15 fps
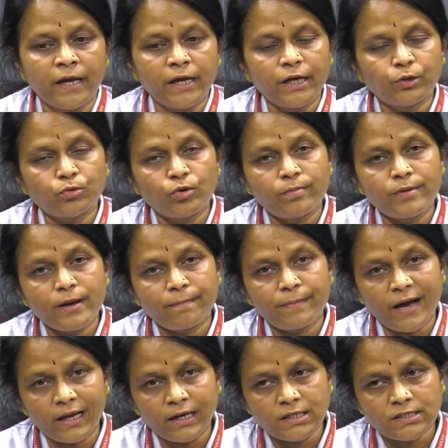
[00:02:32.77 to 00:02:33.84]
It could be a
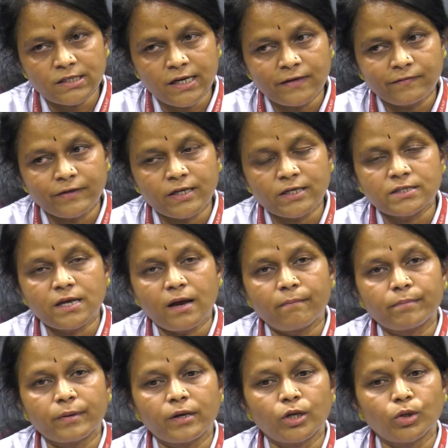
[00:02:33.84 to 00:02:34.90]
parasite, for
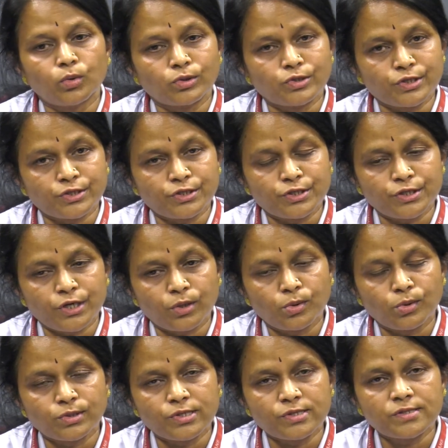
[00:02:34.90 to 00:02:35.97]
example,
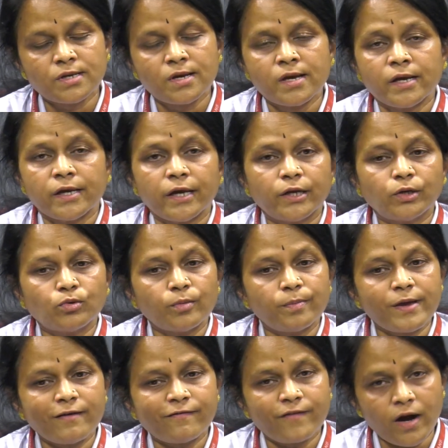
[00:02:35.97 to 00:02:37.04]
neurocysticercosis. It could
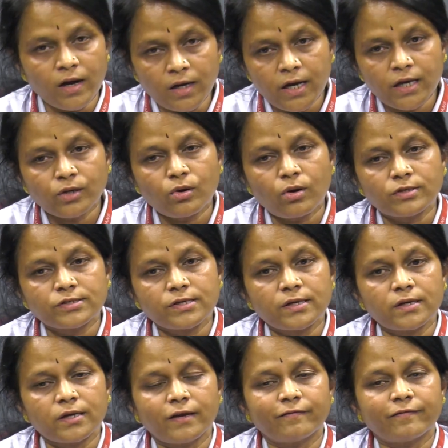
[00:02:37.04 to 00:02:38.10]
be a fungi
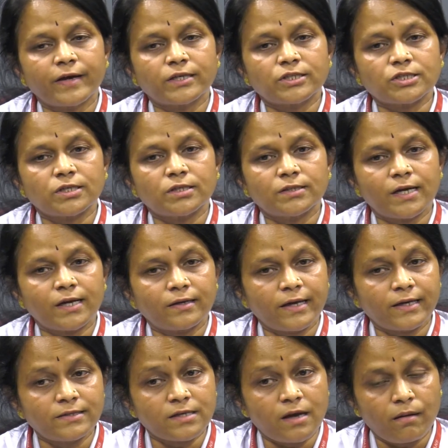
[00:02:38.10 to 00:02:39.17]
causing infection, that
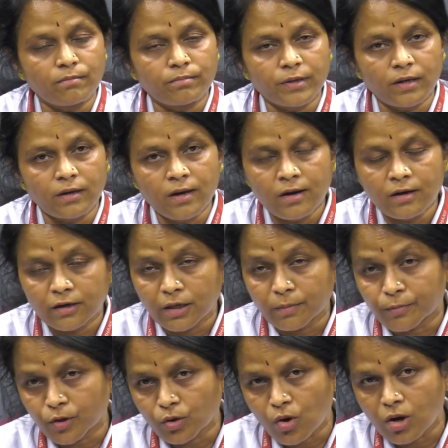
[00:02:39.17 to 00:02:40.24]
example,
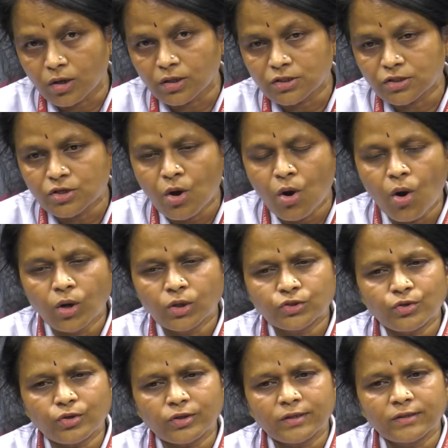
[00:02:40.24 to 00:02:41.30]
cryptococcus.
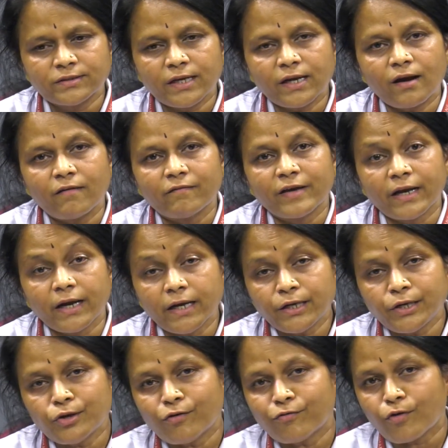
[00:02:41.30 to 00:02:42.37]
So, there are
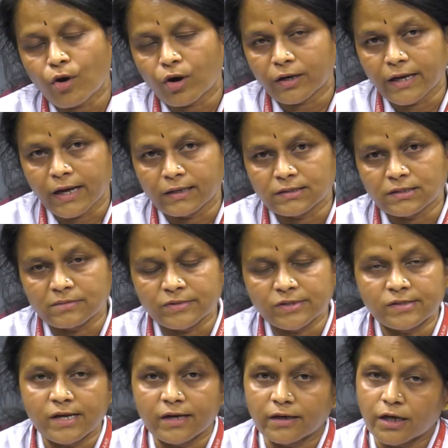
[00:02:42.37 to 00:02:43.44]
variety of organisms
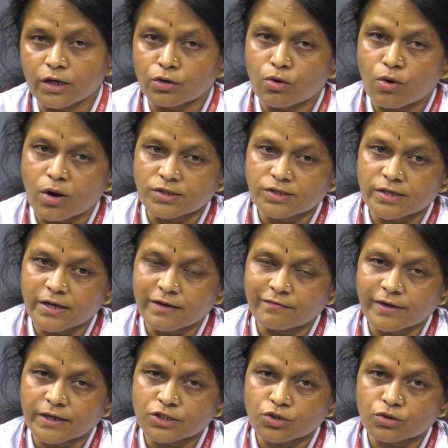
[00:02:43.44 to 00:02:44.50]
that can cause
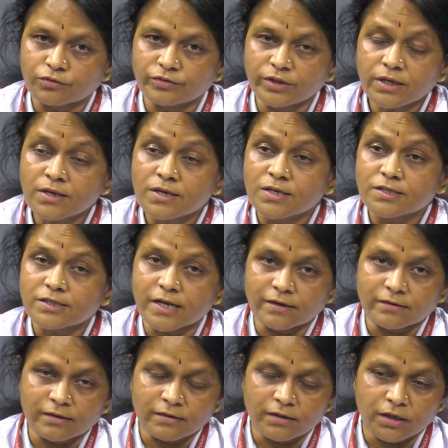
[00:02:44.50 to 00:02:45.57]
infection of the
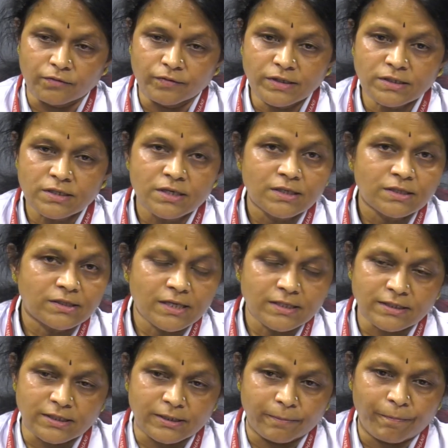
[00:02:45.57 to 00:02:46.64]
central nervous
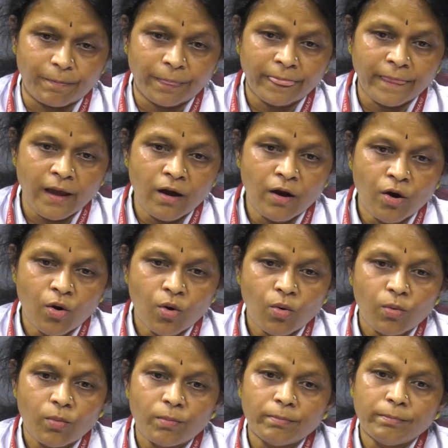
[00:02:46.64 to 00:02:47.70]
system
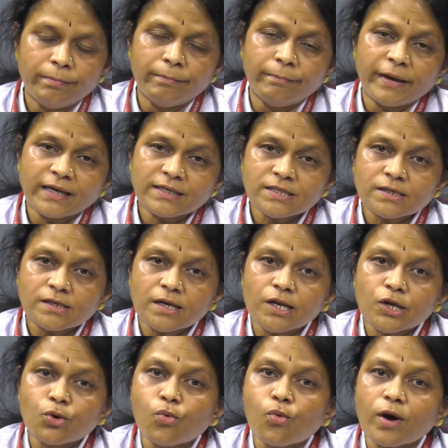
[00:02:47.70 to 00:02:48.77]

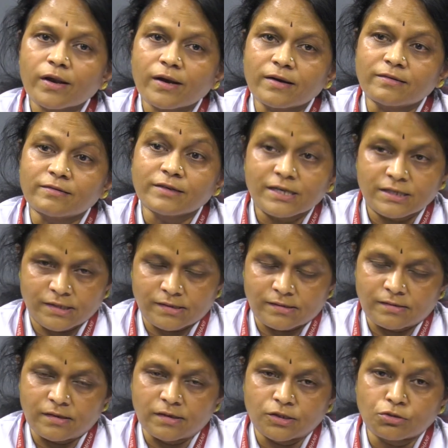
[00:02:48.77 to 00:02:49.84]
basically who are at
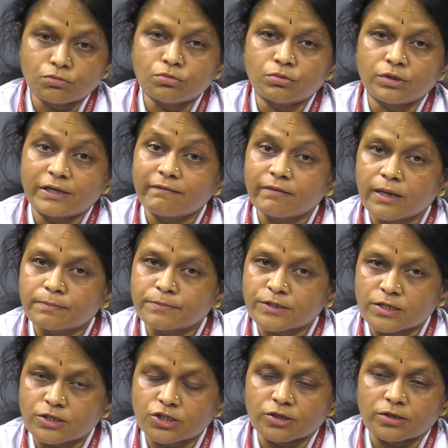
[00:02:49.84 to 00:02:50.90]
risk uh, to develop
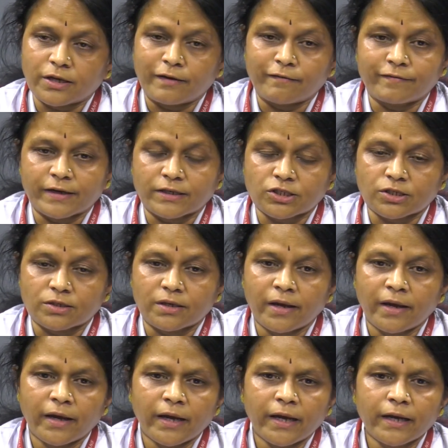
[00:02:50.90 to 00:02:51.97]
such an infection.
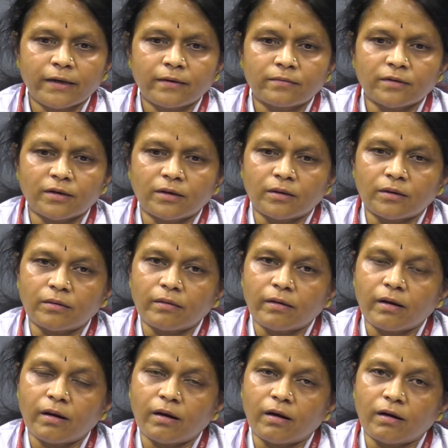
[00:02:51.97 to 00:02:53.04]
It uh,
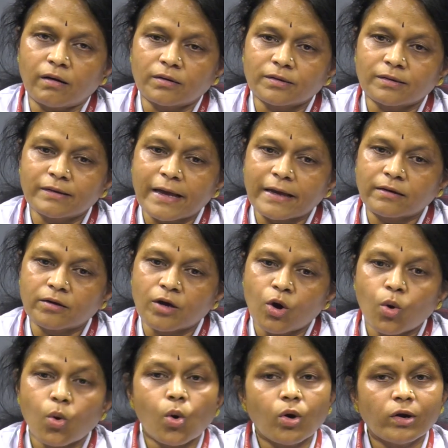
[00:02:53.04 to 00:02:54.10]
uh, like
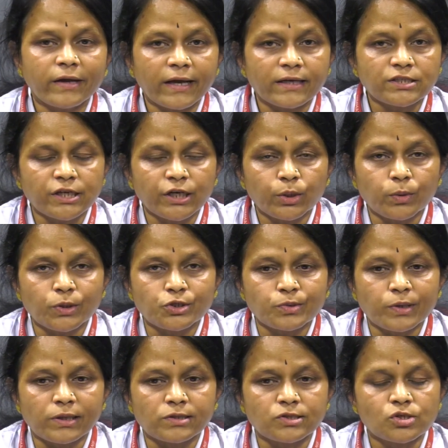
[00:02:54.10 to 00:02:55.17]
old age
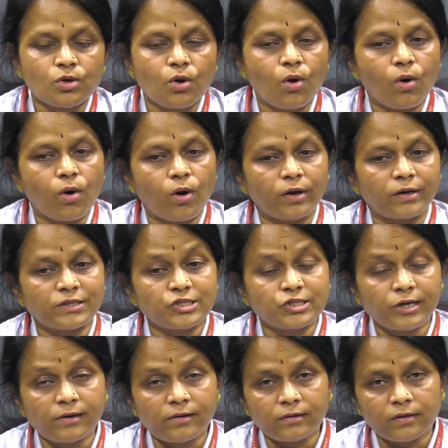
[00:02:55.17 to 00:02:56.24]
individuals or
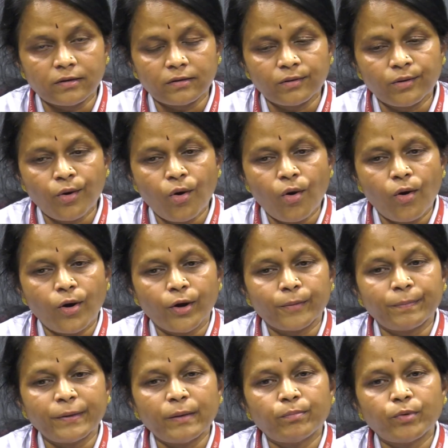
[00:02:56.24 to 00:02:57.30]
children or
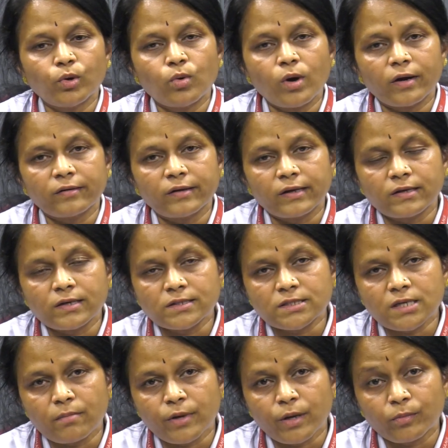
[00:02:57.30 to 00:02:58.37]
people who are taking
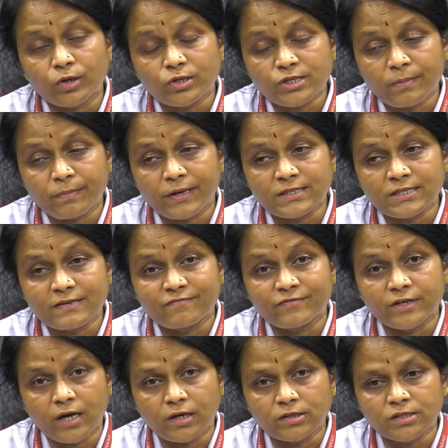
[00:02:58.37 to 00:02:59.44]
some immunosuppressive
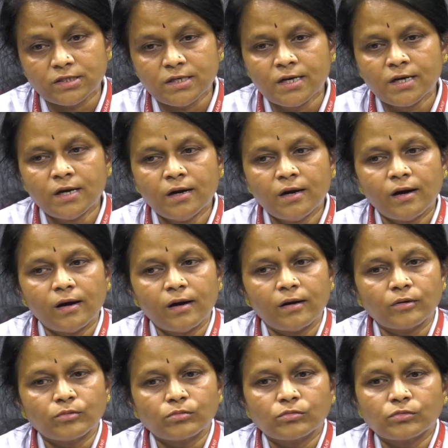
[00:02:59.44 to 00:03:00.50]
drugs
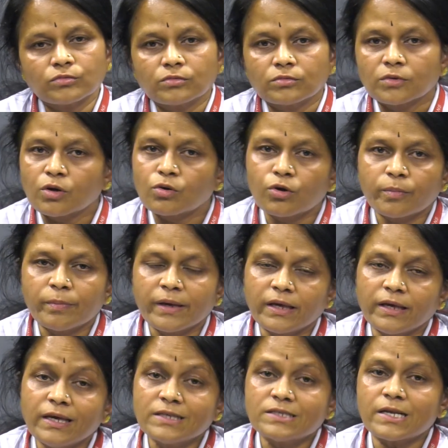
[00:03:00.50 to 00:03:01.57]
uh, could be
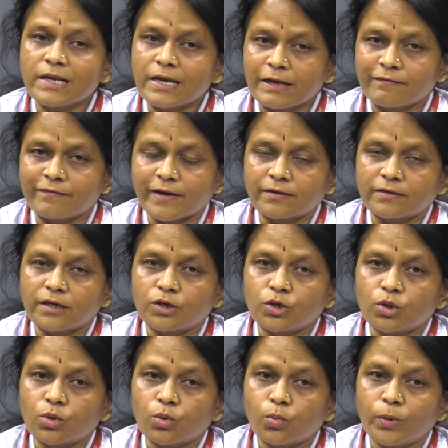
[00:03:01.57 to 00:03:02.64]
easily infected
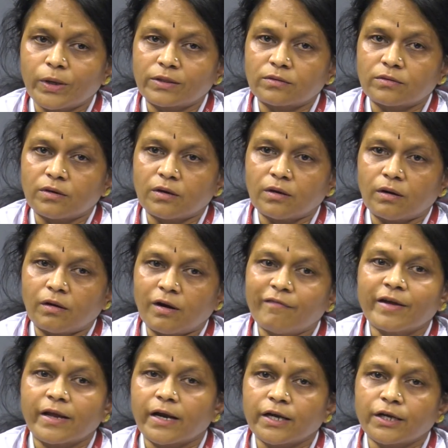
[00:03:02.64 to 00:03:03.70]
with a
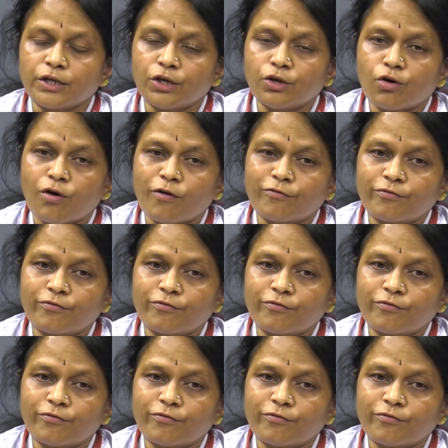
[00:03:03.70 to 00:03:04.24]
variety of